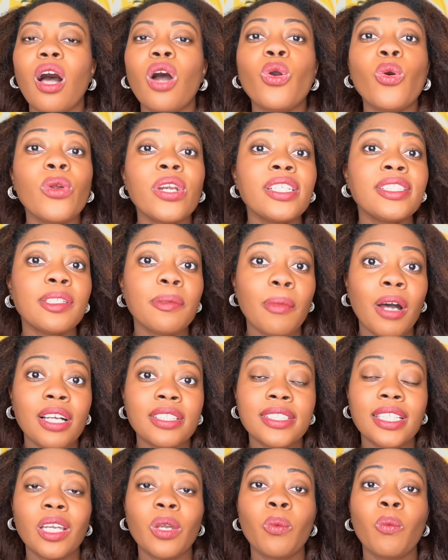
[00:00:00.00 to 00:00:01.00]
According to
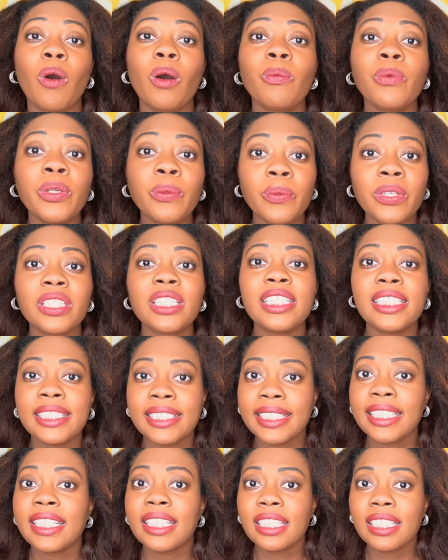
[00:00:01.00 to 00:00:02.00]
Mate, what we really
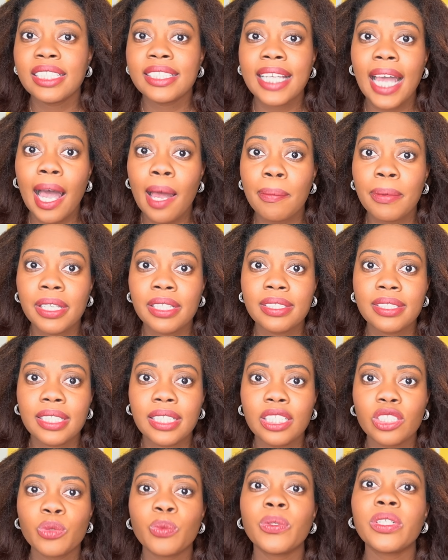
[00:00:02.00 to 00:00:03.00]
seek in these habits
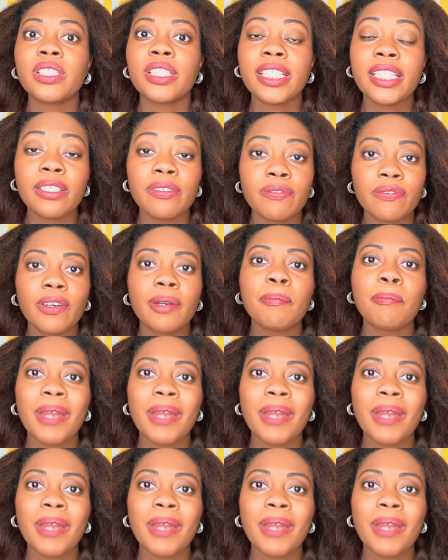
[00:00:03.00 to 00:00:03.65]
is relief from